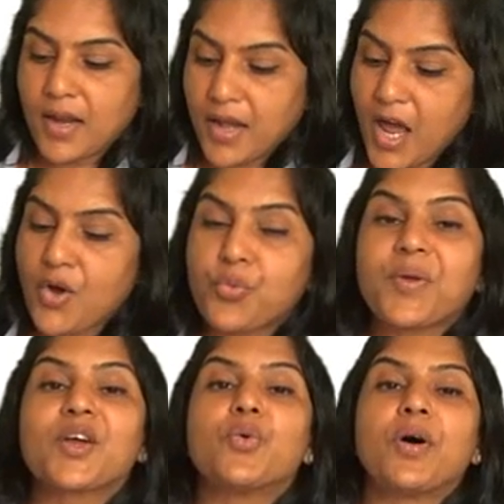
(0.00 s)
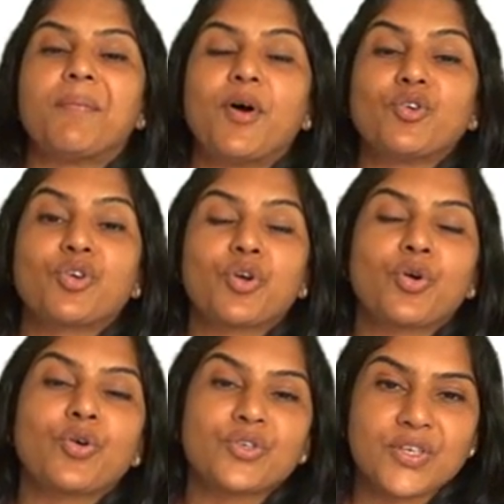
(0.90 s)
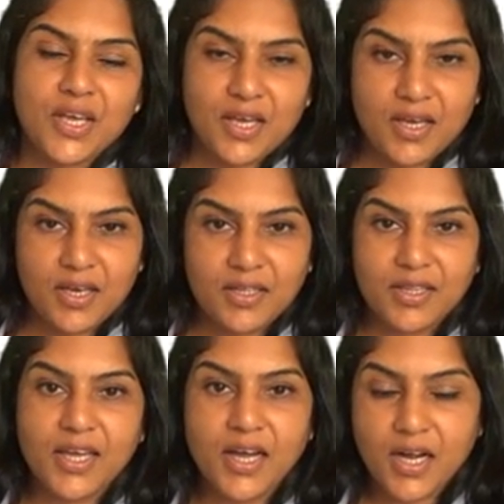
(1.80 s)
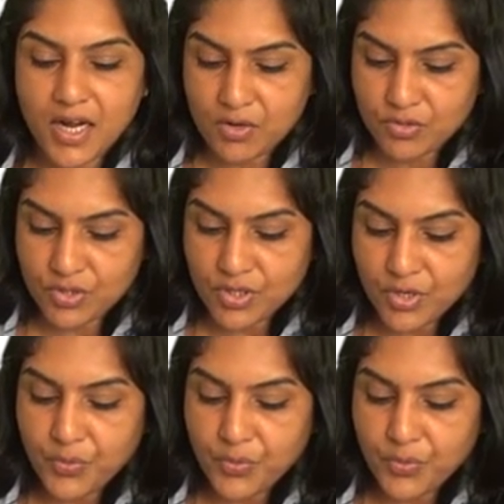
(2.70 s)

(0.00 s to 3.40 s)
Now we go about closing the accounts.